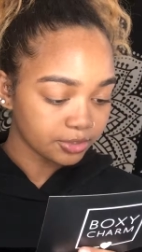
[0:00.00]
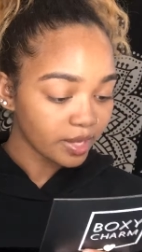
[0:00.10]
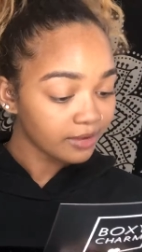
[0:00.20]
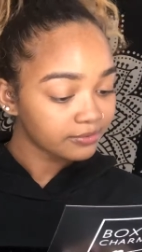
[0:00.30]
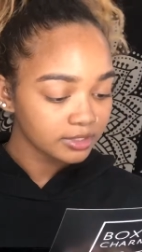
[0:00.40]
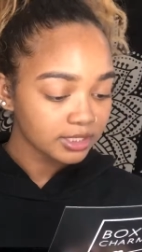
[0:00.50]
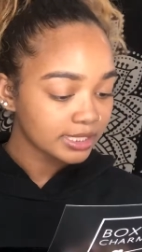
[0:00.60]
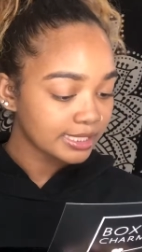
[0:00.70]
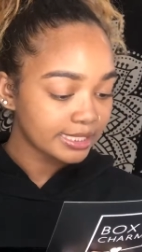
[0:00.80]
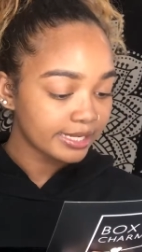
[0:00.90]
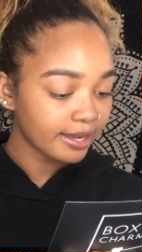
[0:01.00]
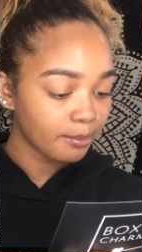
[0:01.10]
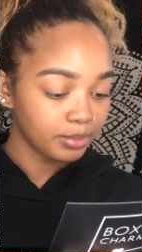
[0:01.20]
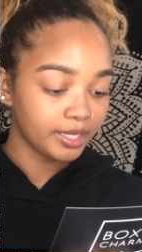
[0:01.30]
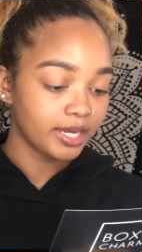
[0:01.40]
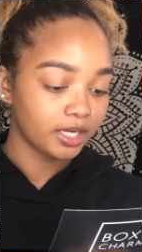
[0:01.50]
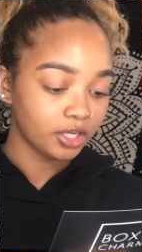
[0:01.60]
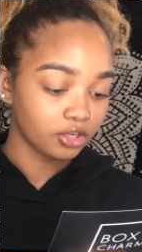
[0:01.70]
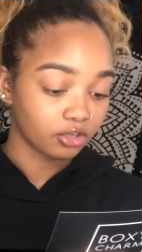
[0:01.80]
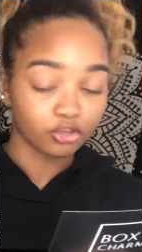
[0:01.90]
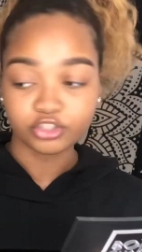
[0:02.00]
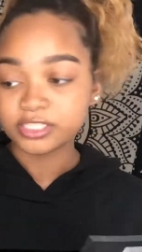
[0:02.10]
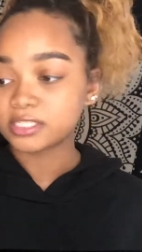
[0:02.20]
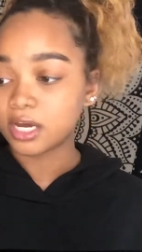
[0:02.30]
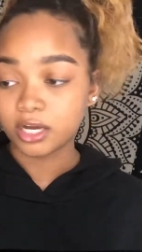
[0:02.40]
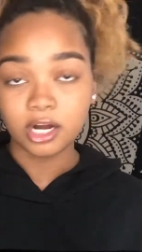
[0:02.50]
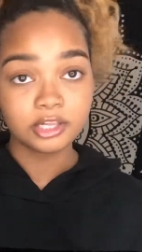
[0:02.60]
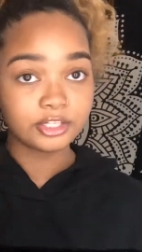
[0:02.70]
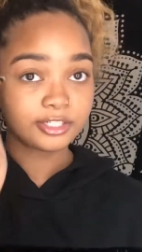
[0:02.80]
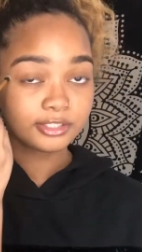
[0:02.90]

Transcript: you effortlessly blend your crease color.